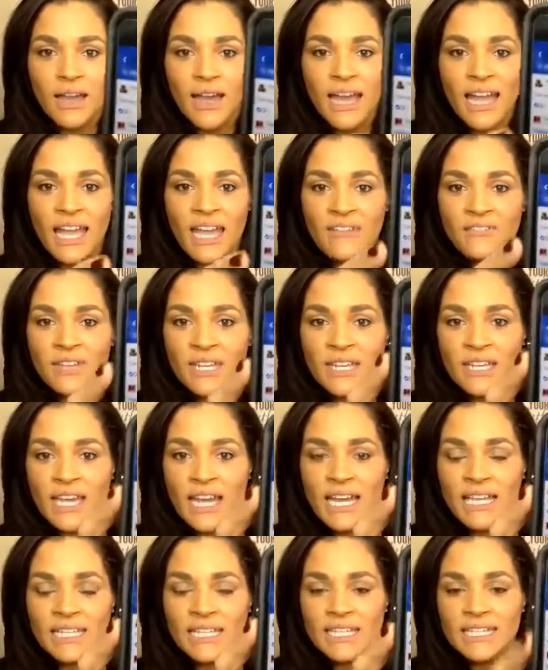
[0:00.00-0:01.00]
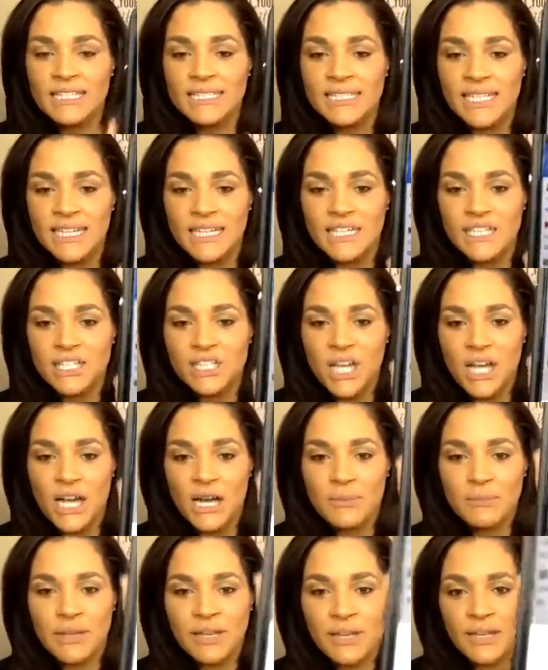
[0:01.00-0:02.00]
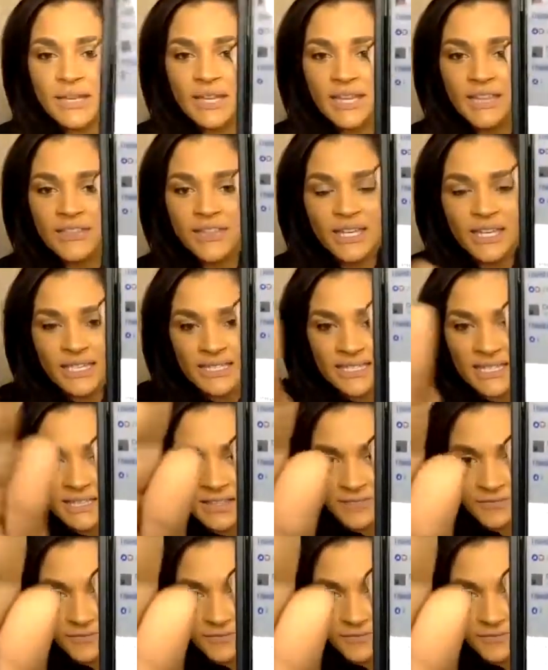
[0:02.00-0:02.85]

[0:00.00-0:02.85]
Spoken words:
I need a second job. And then I did